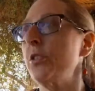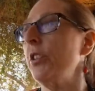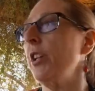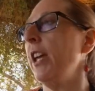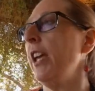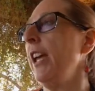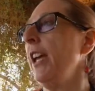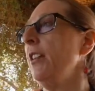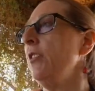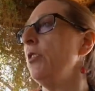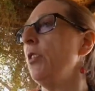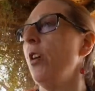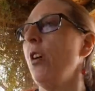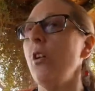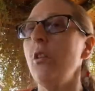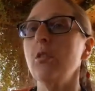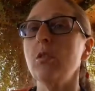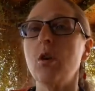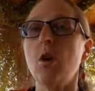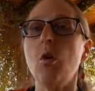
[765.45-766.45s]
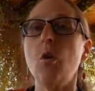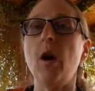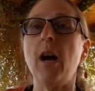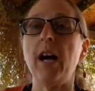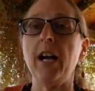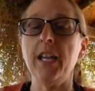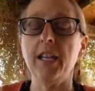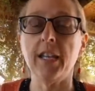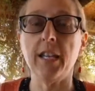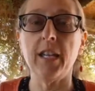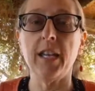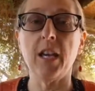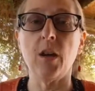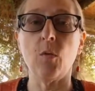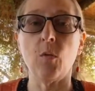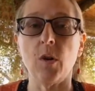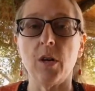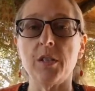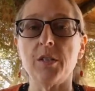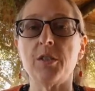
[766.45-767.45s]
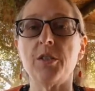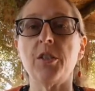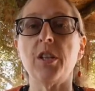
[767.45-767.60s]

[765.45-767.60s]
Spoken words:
You can't all go hiking at once.